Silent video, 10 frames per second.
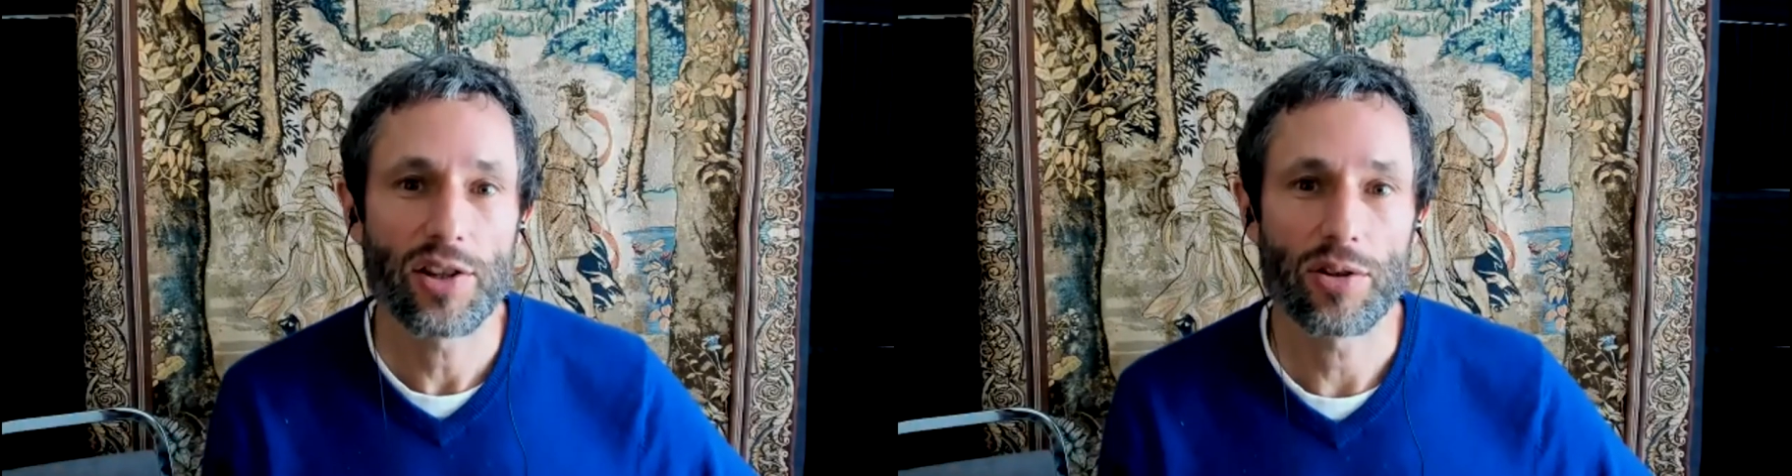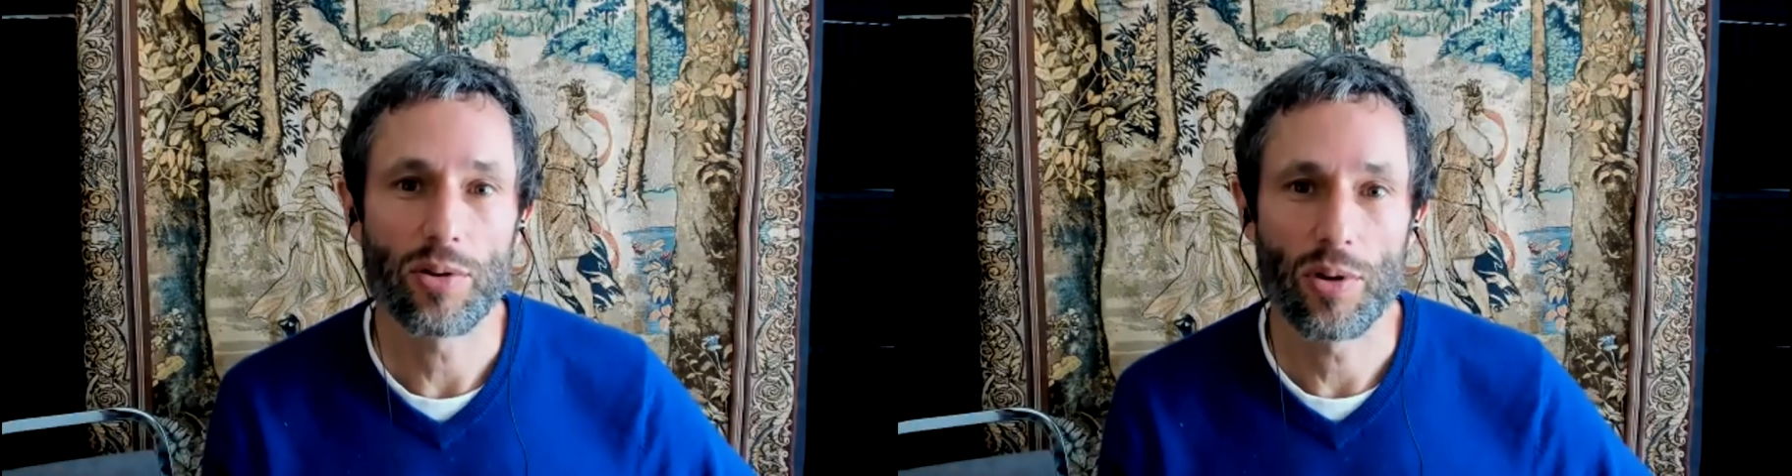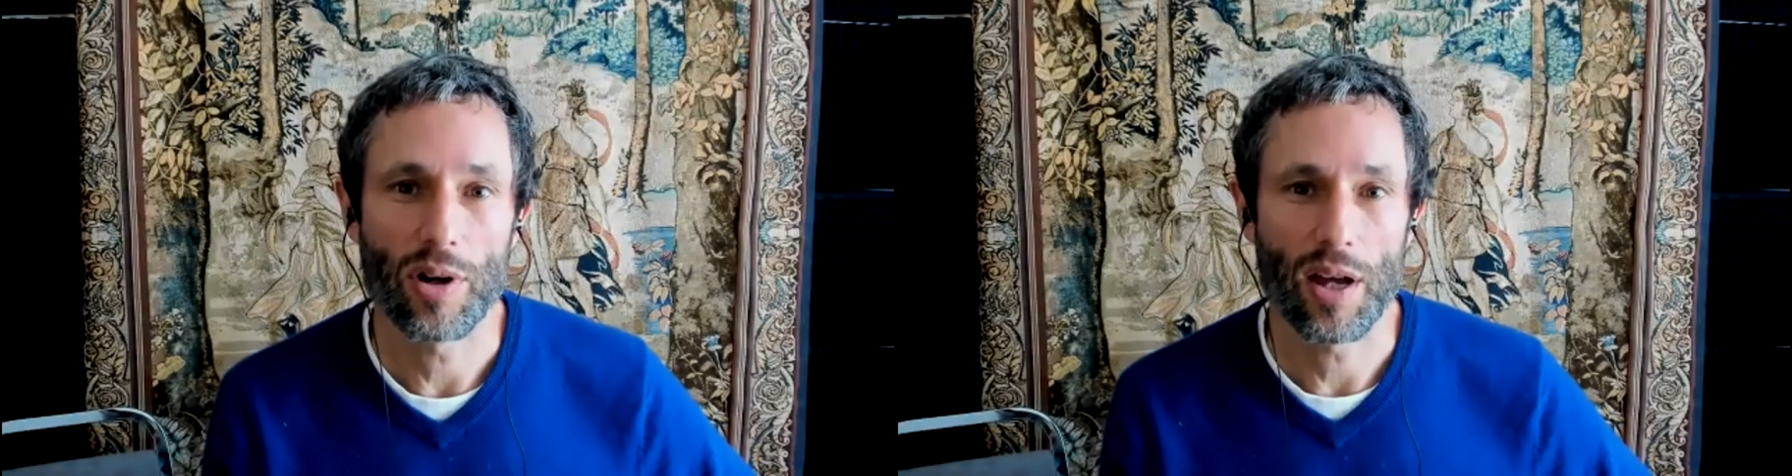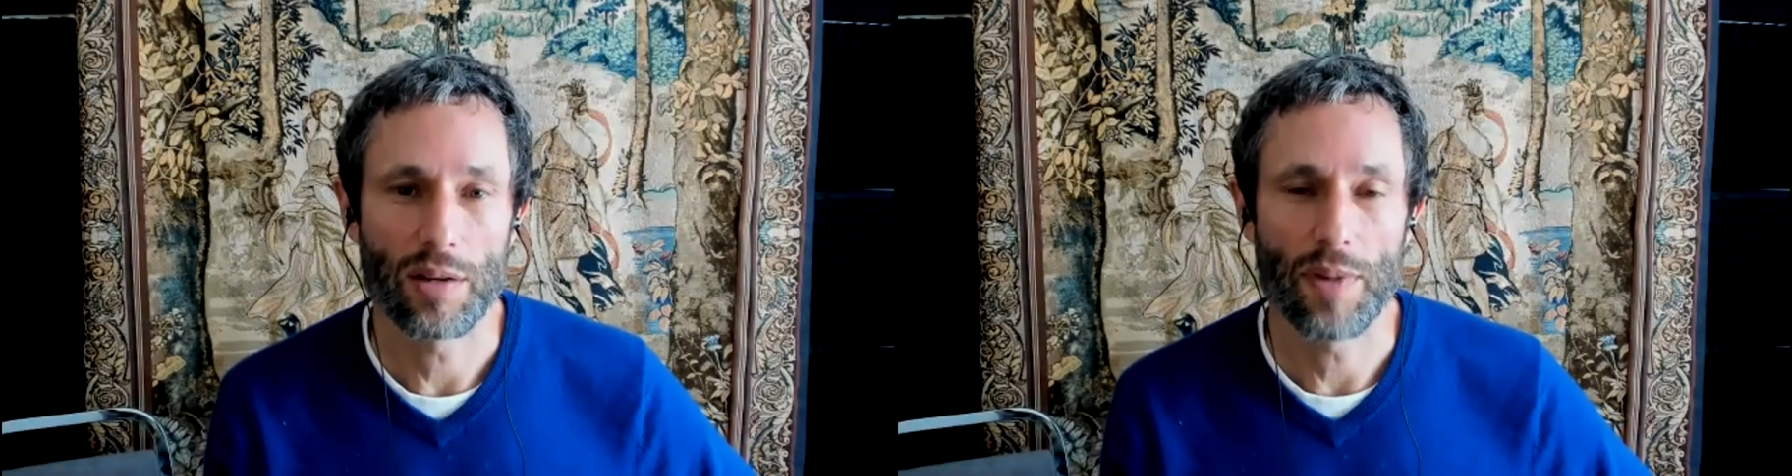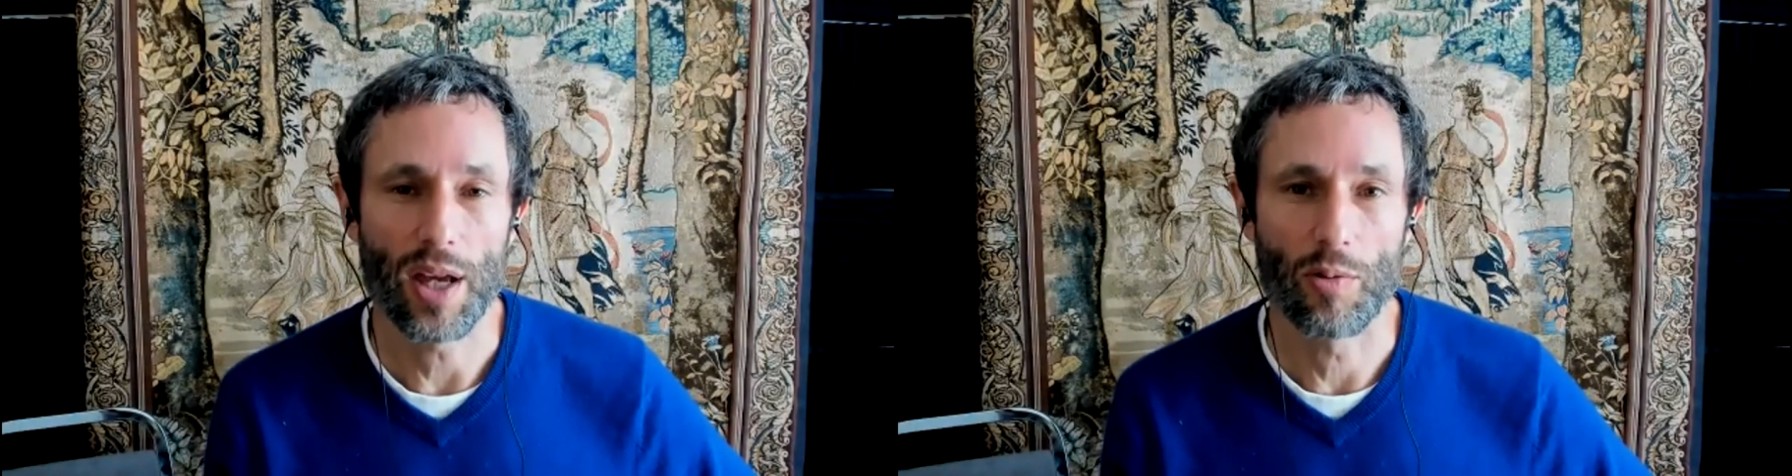to
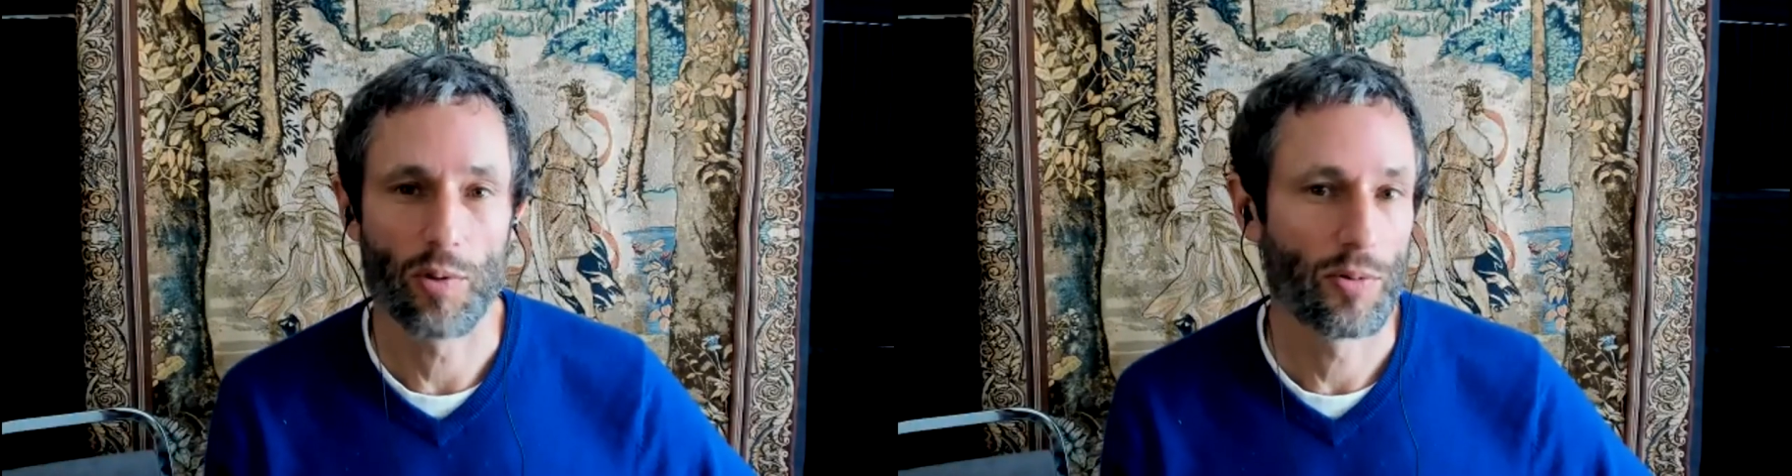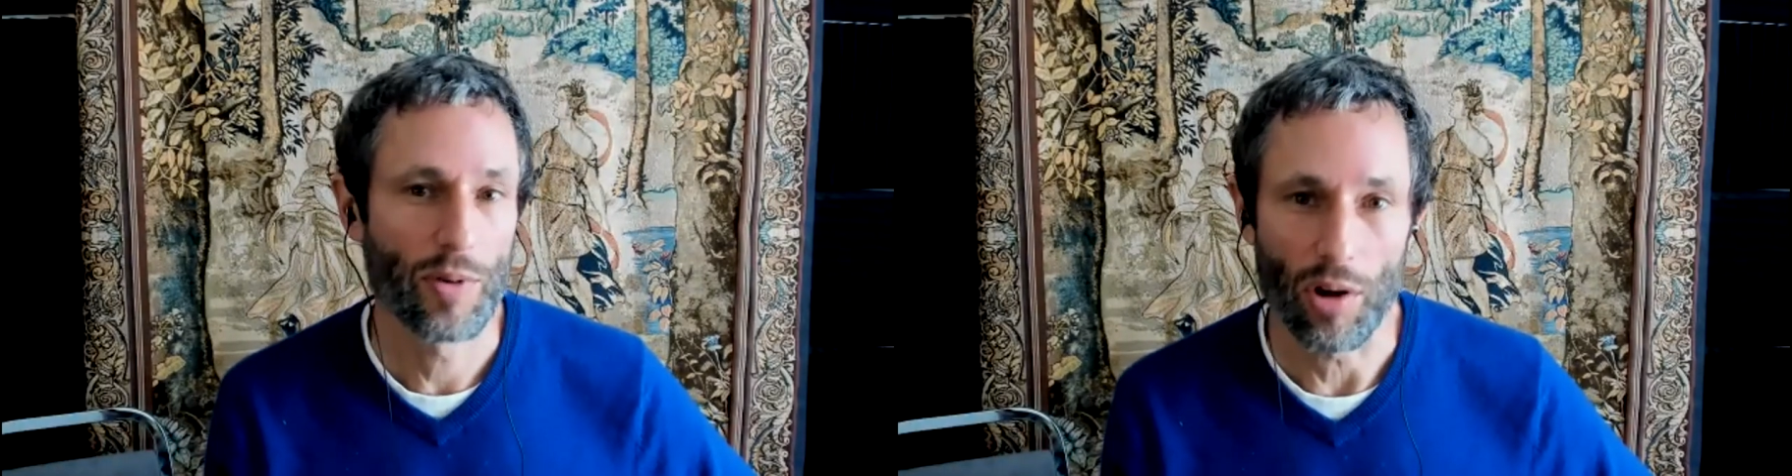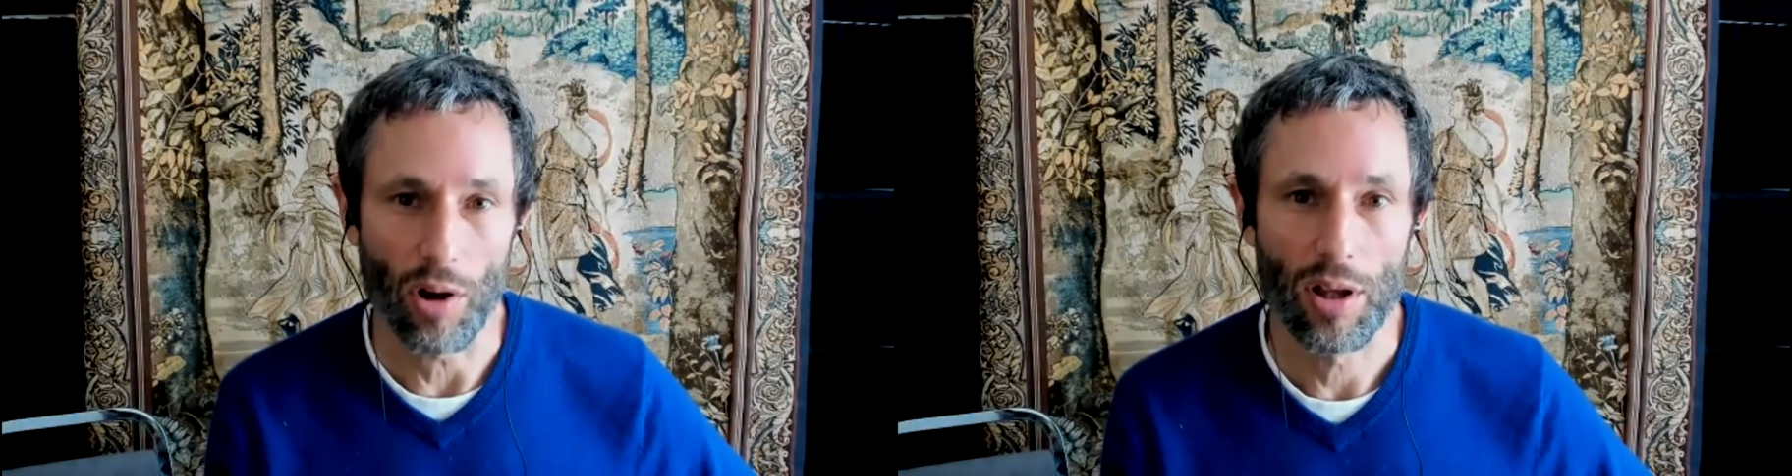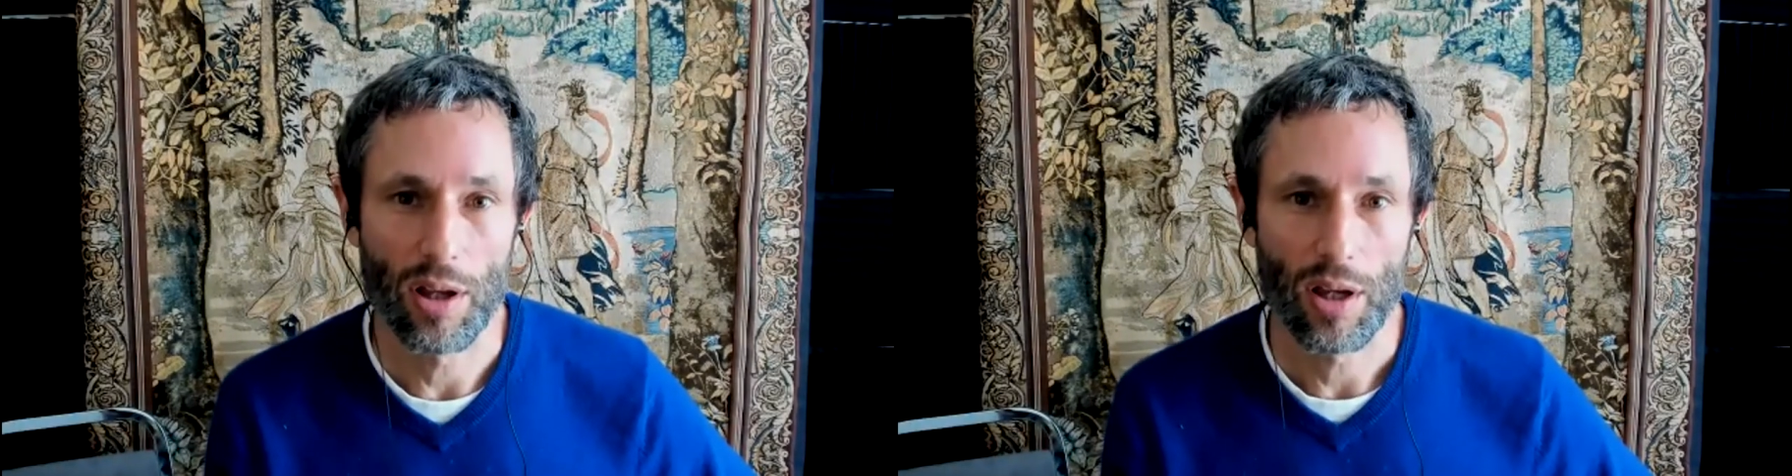admit were real.